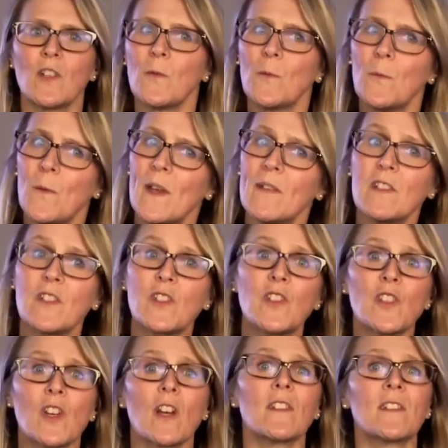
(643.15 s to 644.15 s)
Fear is
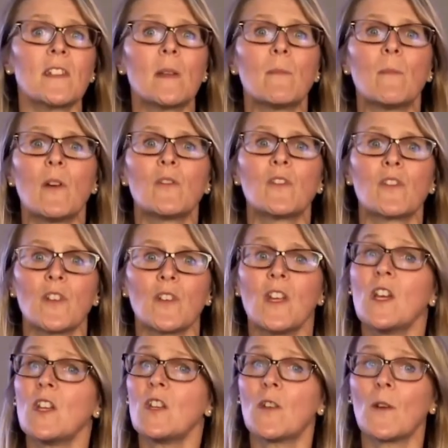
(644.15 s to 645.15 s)
just an emotion.
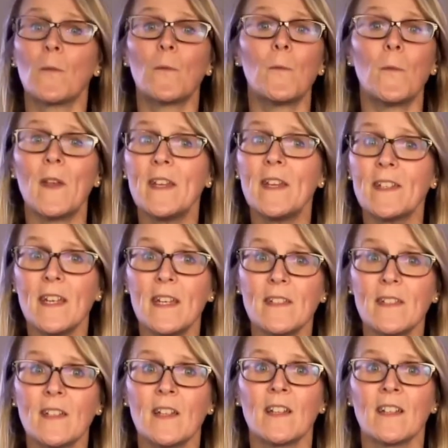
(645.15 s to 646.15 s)
You can feed it,
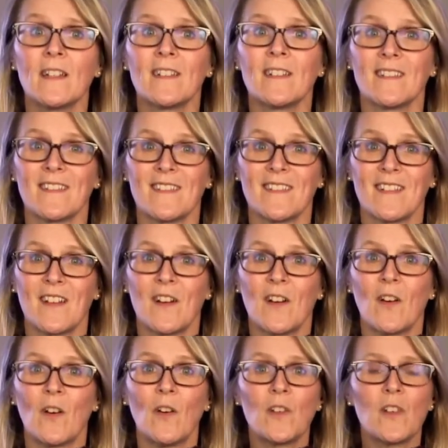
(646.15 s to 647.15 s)

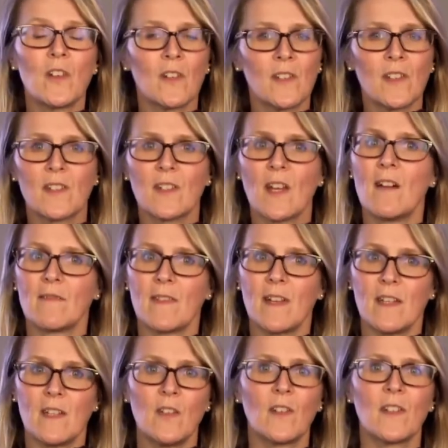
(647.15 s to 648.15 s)
or you can starve it.
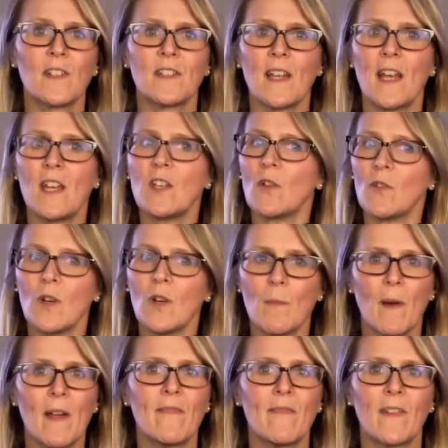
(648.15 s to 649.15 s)
You can say, you're not
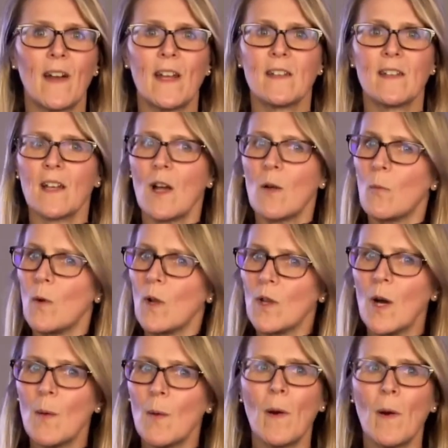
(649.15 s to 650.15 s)
my friend. I will
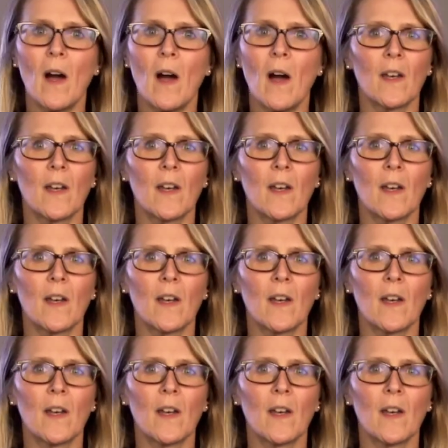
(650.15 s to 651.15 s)
not partner with you.
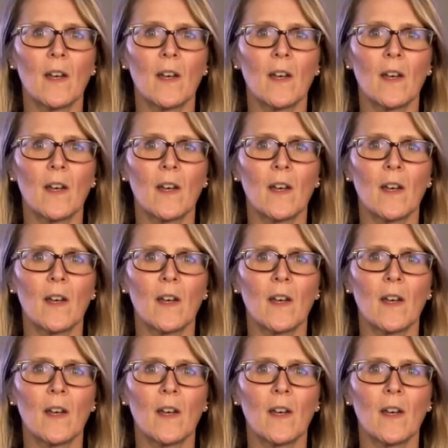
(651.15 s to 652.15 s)
I will starve
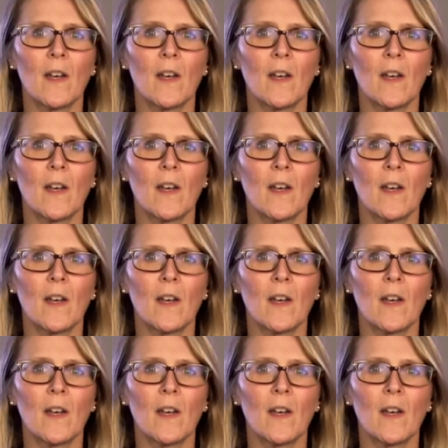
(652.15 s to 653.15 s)
you, because what you
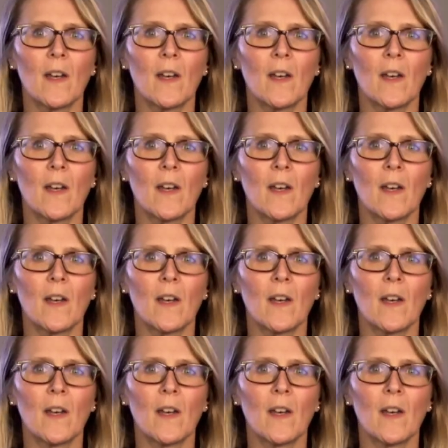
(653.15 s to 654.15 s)
feed will live, and
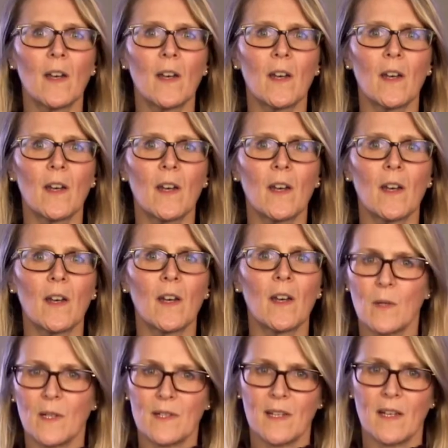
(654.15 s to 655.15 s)
what you starve
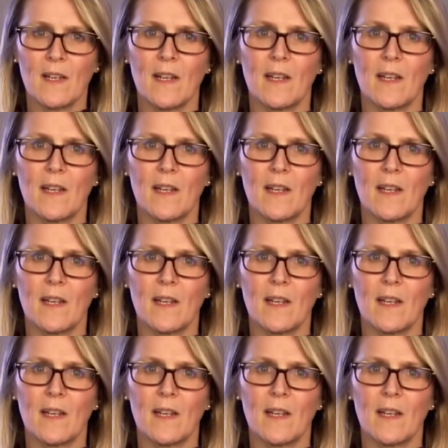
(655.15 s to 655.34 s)
will die.